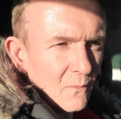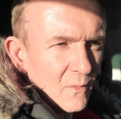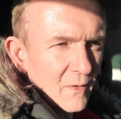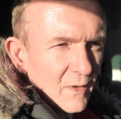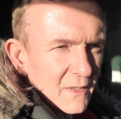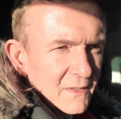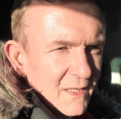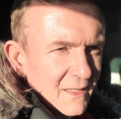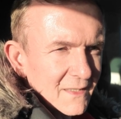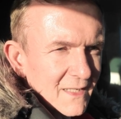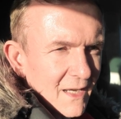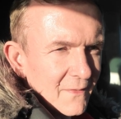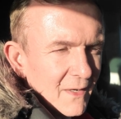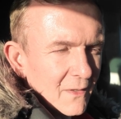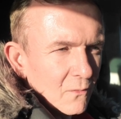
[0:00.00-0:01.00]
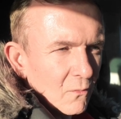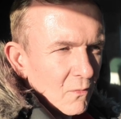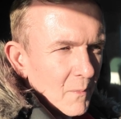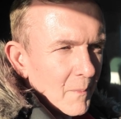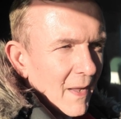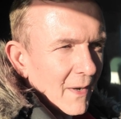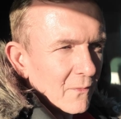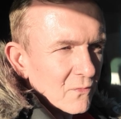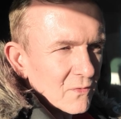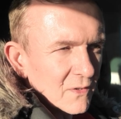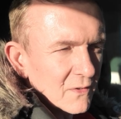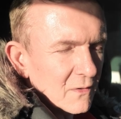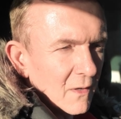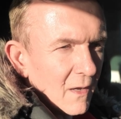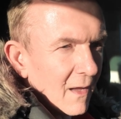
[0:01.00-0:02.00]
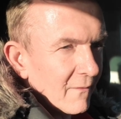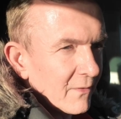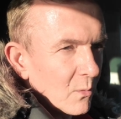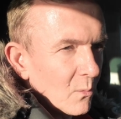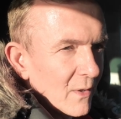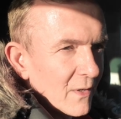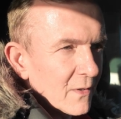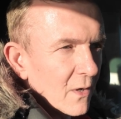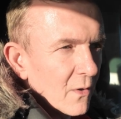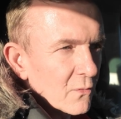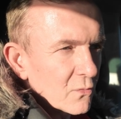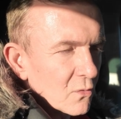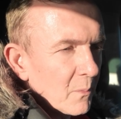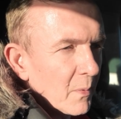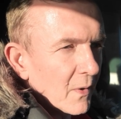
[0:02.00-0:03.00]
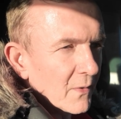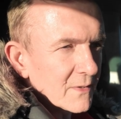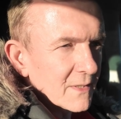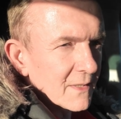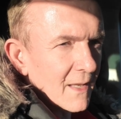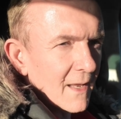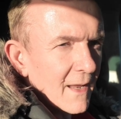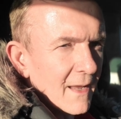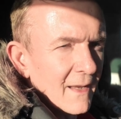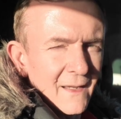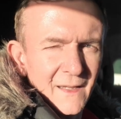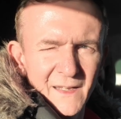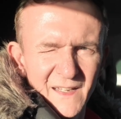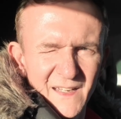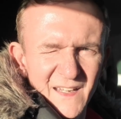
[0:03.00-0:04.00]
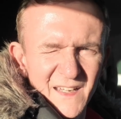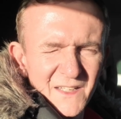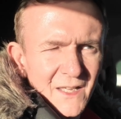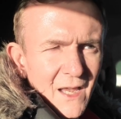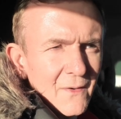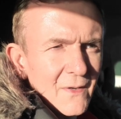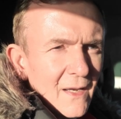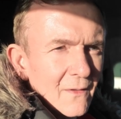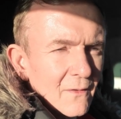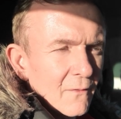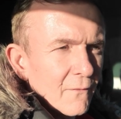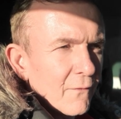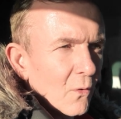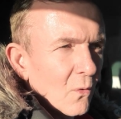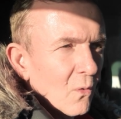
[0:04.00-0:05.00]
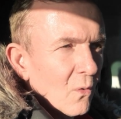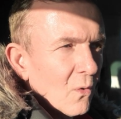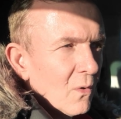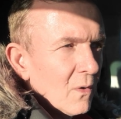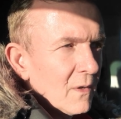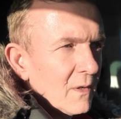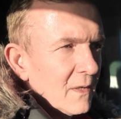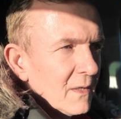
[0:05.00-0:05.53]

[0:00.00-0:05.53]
We've got to sound deaden all the panels, not having windows or pods in there, sound deaden the floor,